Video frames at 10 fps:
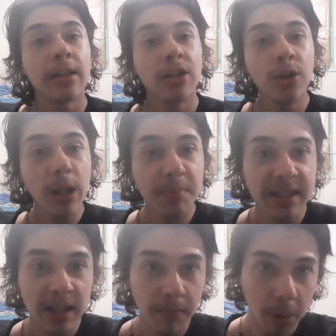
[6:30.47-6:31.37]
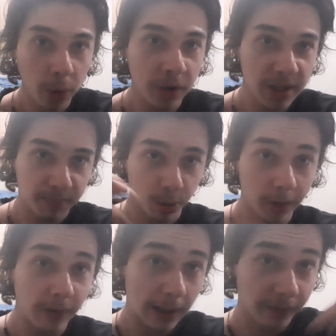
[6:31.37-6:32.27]
the ulipsync components
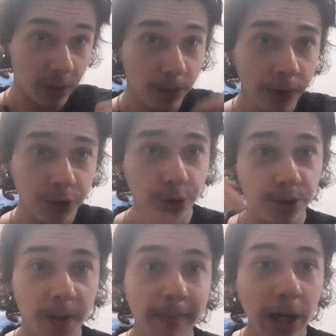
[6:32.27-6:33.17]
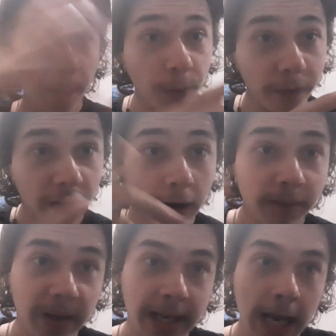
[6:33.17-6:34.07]
profile field to the mail profile
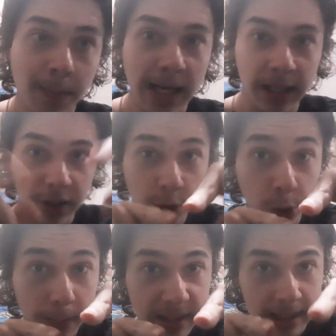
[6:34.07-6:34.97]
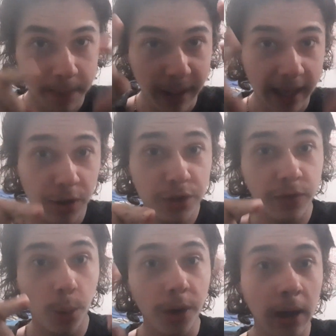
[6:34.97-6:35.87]
that came in the ulipsync packages
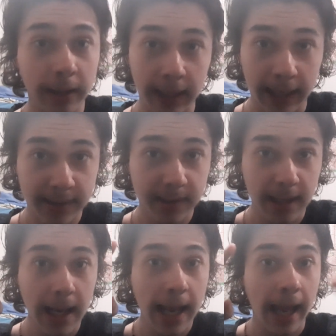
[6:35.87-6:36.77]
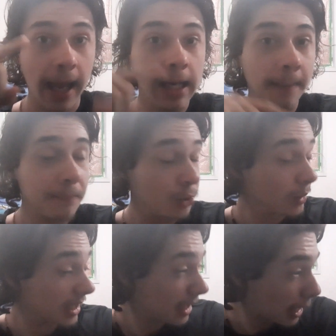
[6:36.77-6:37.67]
folder under assets, and I'm
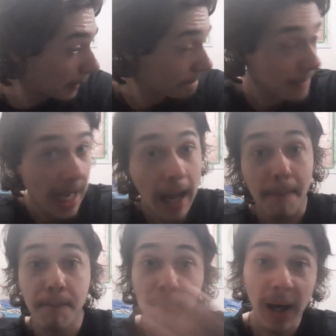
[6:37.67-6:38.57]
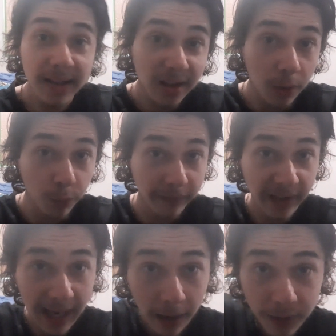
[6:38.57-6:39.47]
doing it again. But
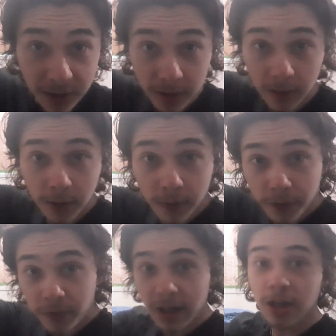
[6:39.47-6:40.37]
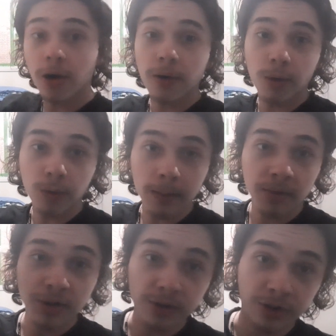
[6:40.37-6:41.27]
without video or
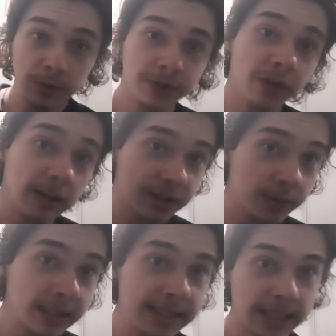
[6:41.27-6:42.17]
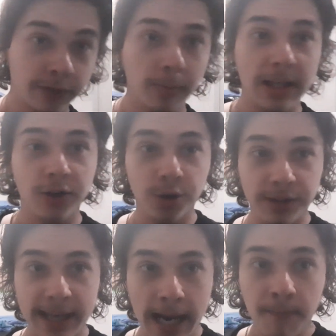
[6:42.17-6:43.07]
images, so it's faster and easier for me to do
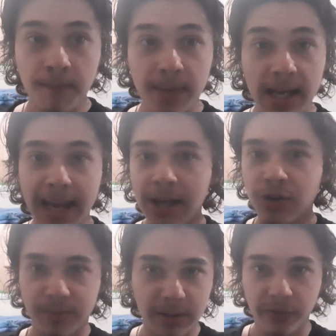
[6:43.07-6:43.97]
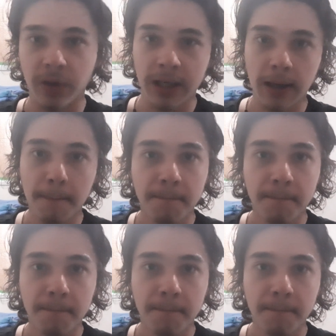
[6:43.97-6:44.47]
again and just be funny.